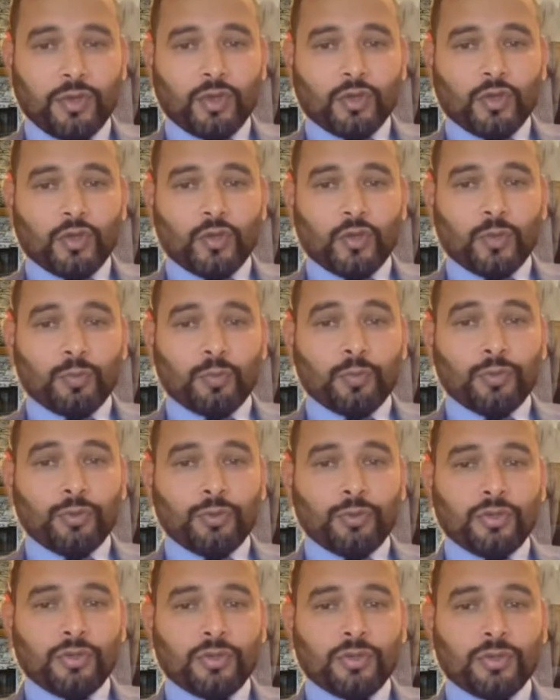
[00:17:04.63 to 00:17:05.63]
to
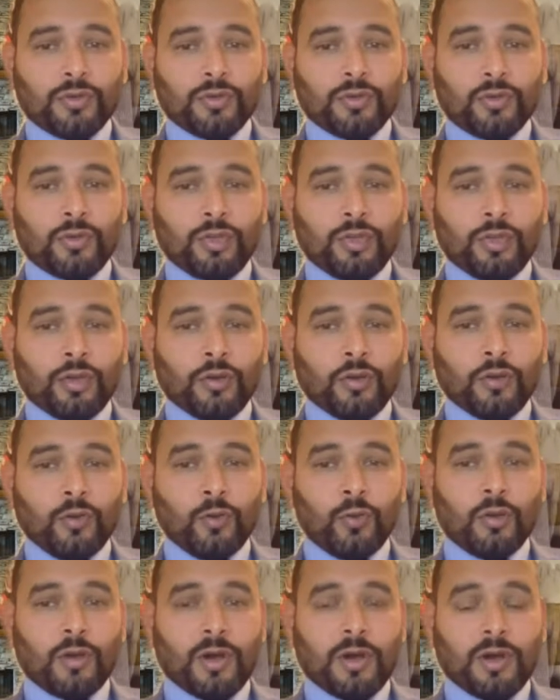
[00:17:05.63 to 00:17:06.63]

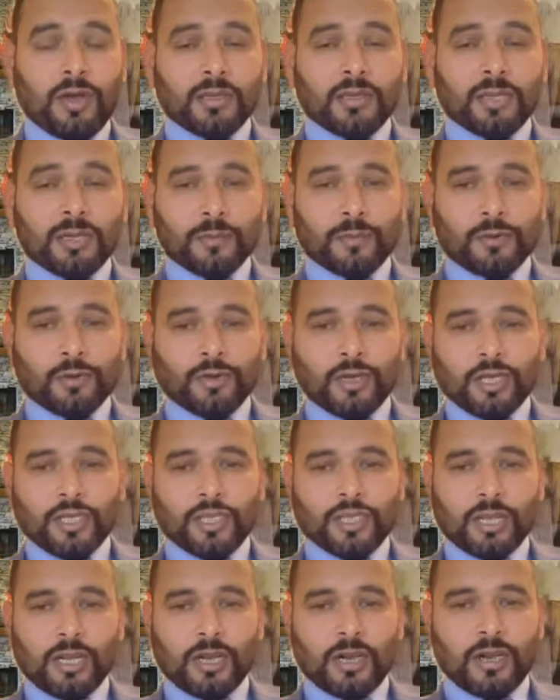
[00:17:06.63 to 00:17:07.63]
include other
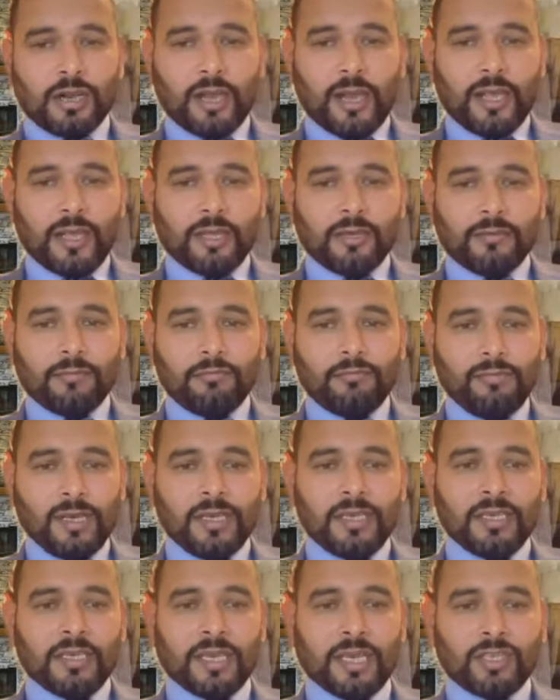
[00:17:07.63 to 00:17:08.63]
potential claim
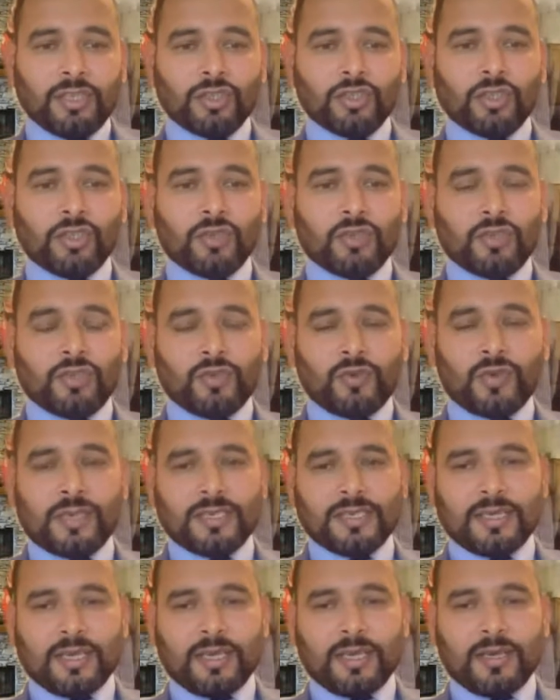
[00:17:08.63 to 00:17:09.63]
in addition to
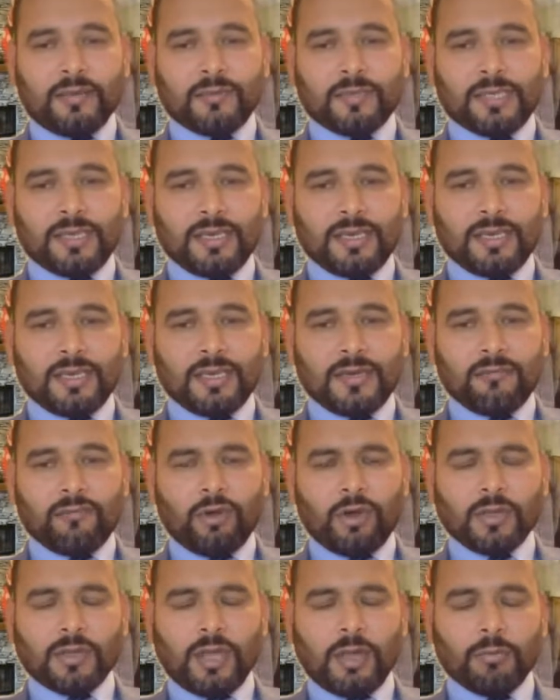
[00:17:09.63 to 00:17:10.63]
asylum seeker.
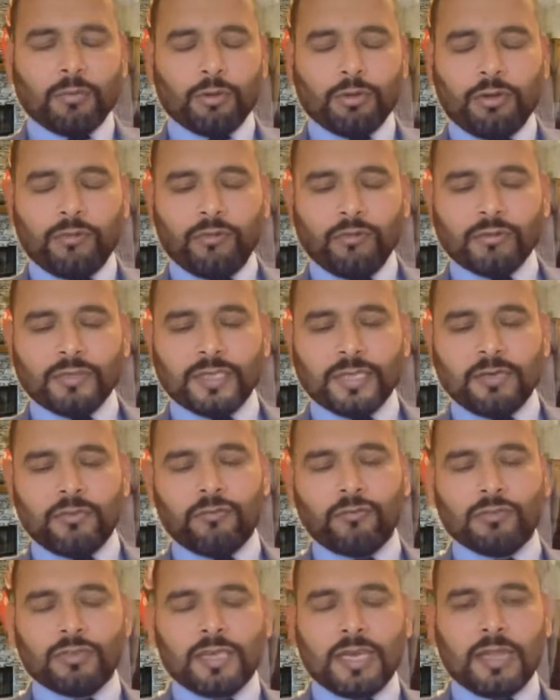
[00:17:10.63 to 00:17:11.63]
For example, if
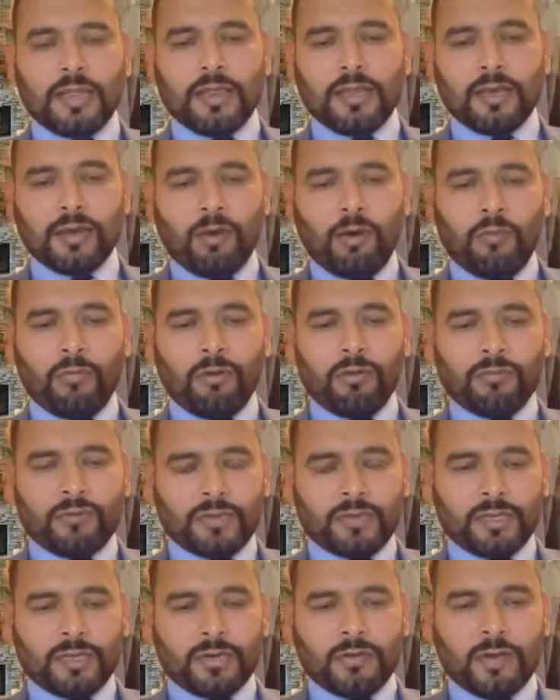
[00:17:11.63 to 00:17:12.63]
you tell the Home
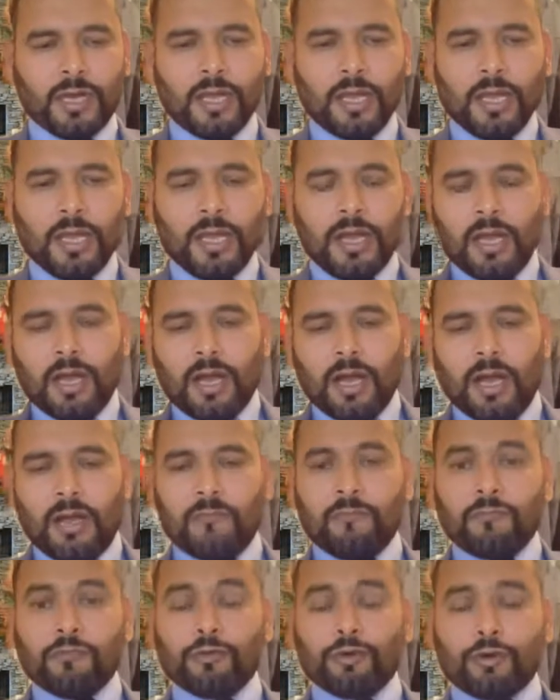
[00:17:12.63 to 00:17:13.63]
Office that, well,
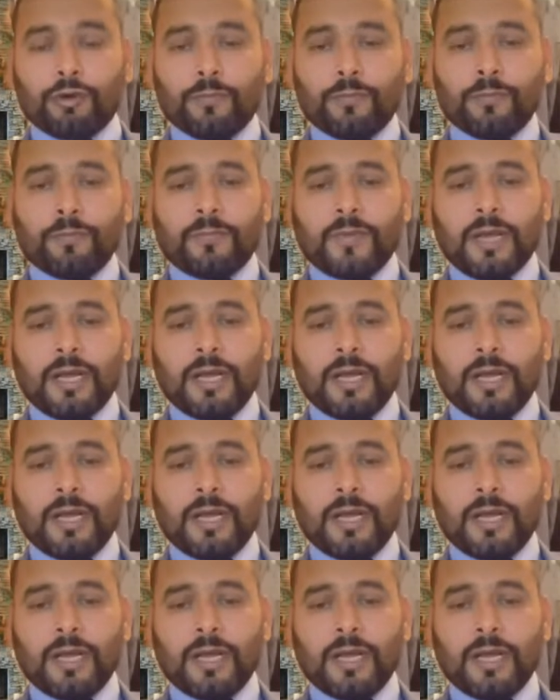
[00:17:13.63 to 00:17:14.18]
I'm from